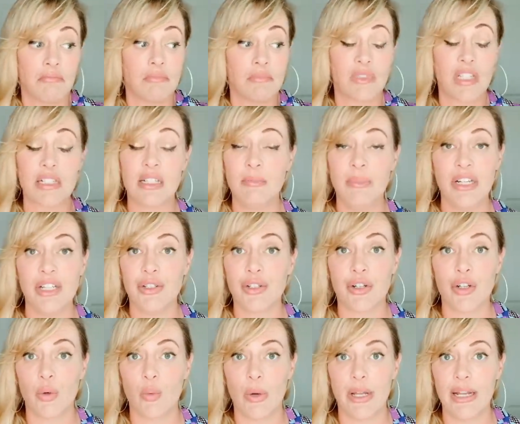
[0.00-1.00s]
Doesn't mean you're
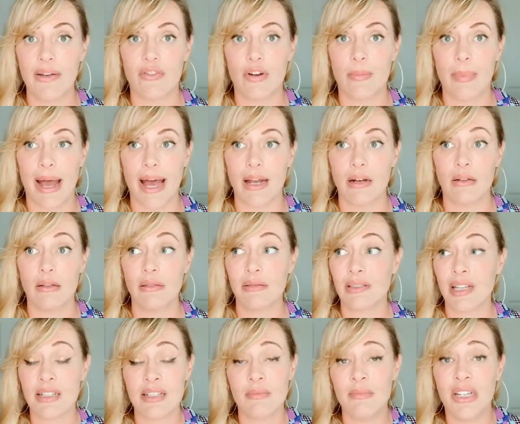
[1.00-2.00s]
gonna win every battle.
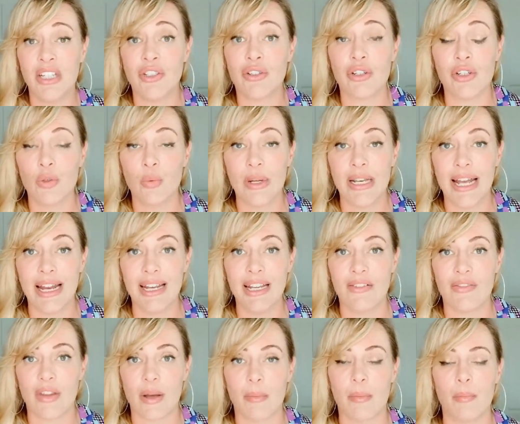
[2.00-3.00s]
Doesn't mean you're gonna win any
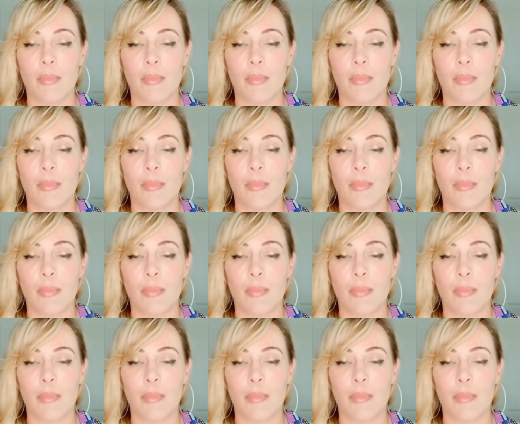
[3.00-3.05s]
of them,